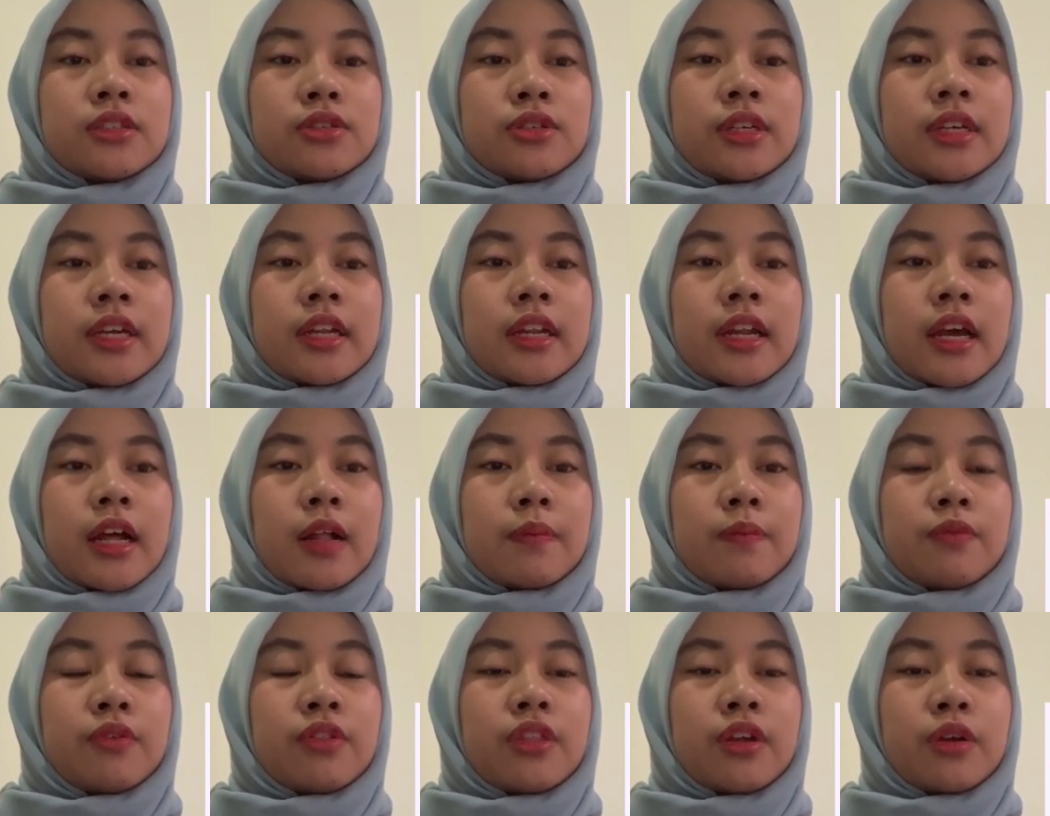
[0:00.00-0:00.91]
can
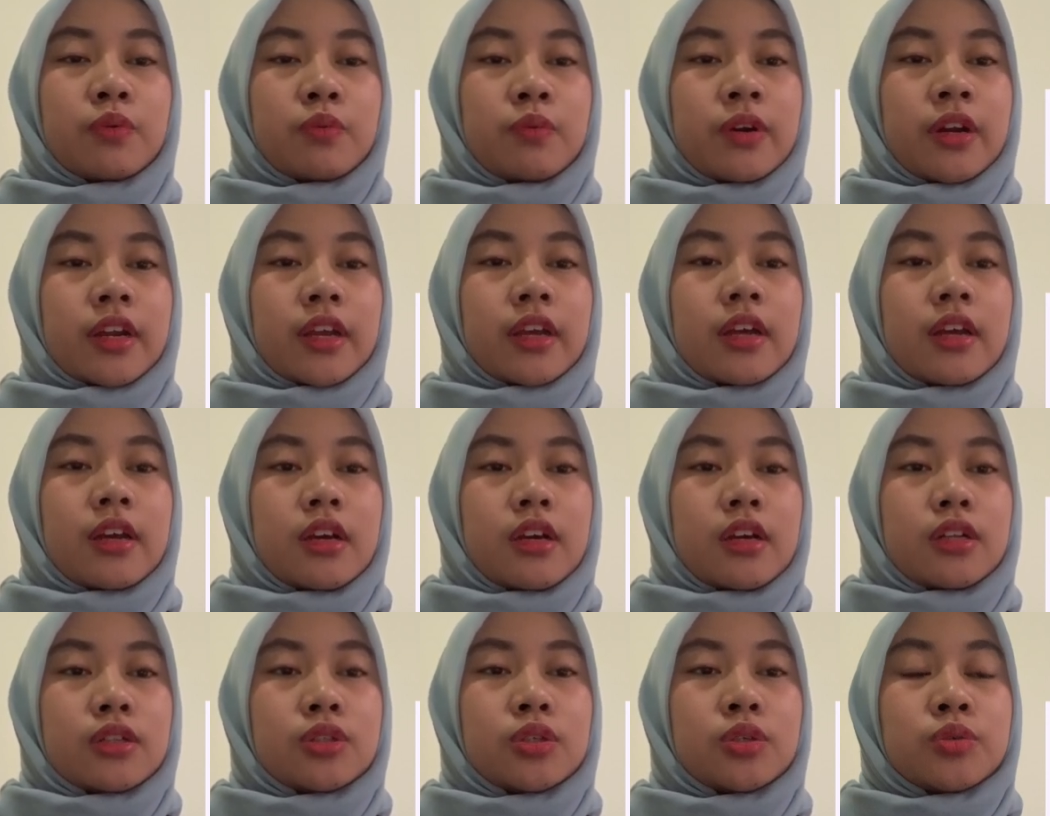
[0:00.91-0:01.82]
help with their work.
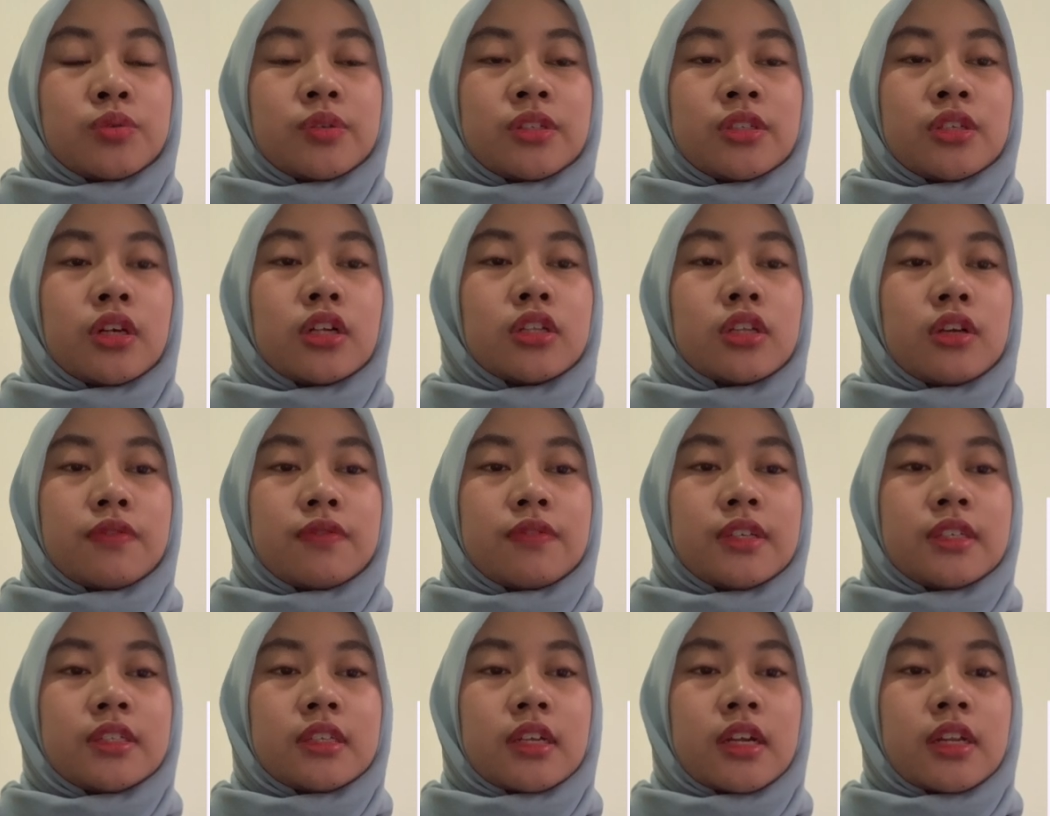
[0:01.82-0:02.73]
The results of
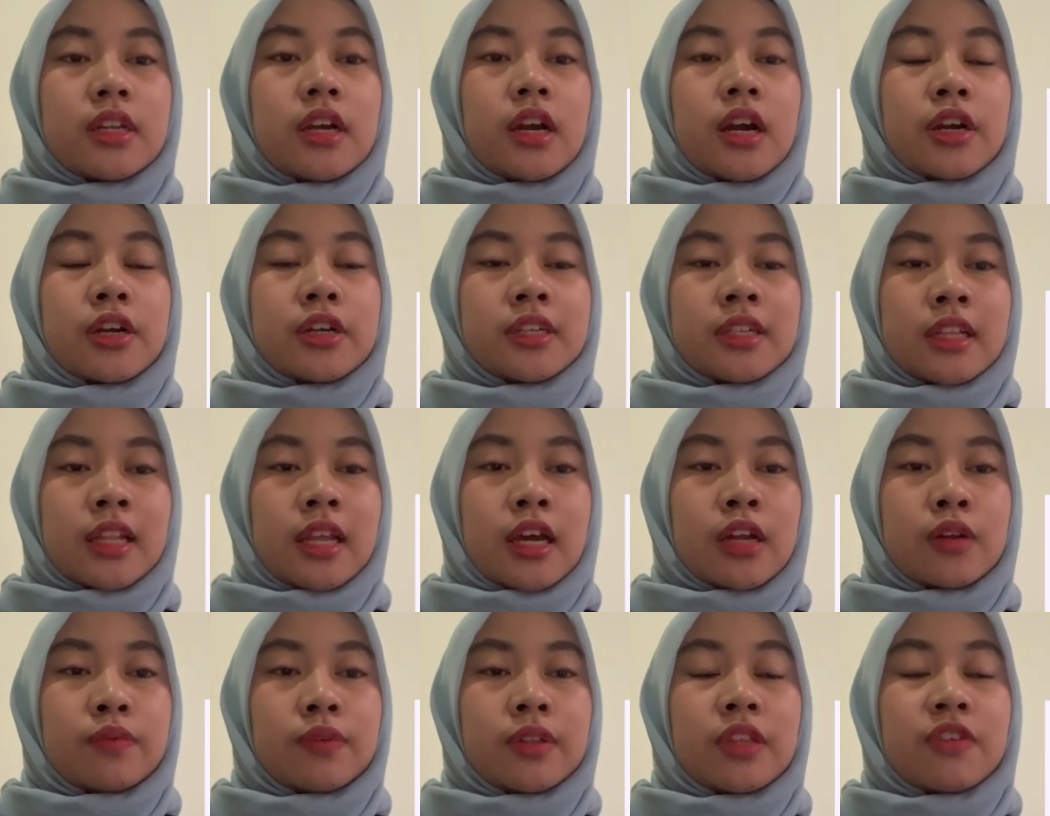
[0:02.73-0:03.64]
this study are in
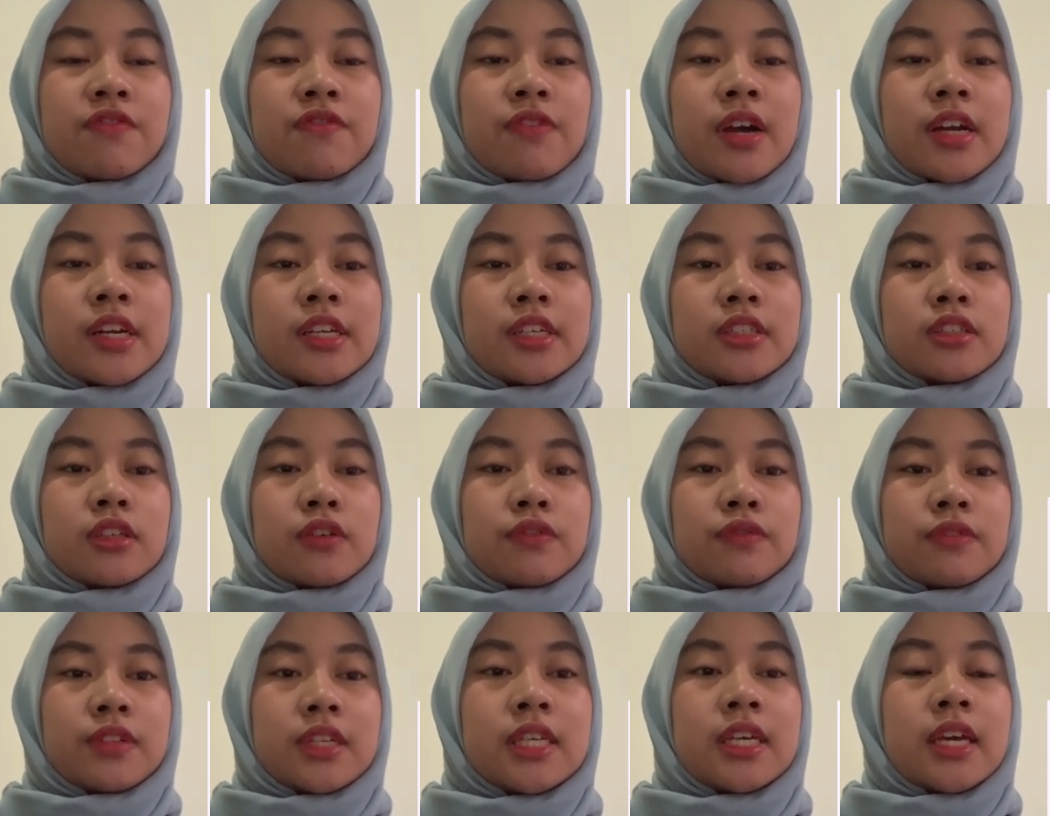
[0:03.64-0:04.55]
line with the findings
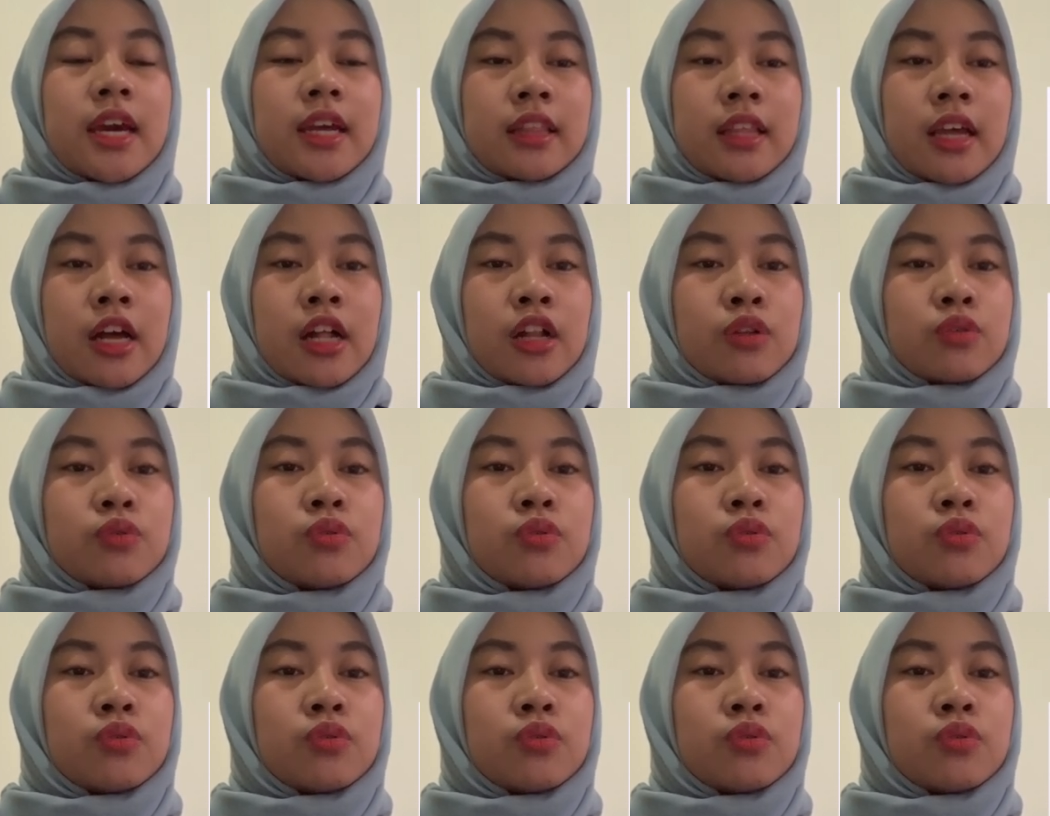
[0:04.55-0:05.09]
of Lee et al.,